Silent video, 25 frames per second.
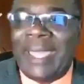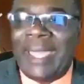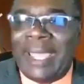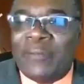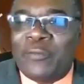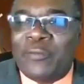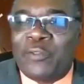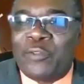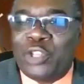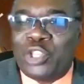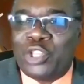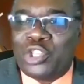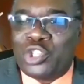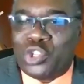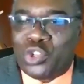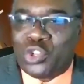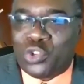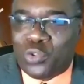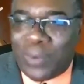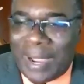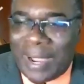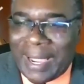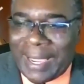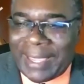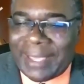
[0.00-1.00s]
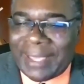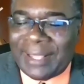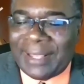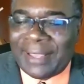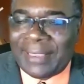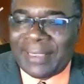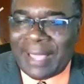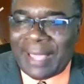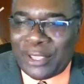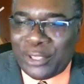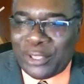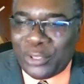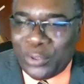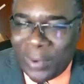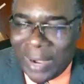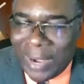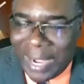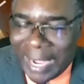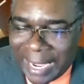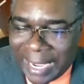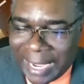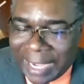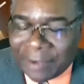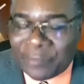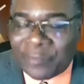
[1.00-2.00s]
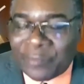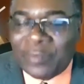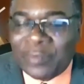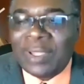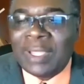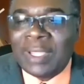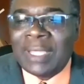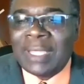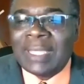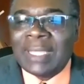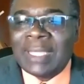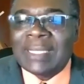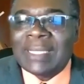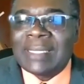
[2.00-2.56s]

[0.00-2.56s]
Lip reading: for every trial that you have,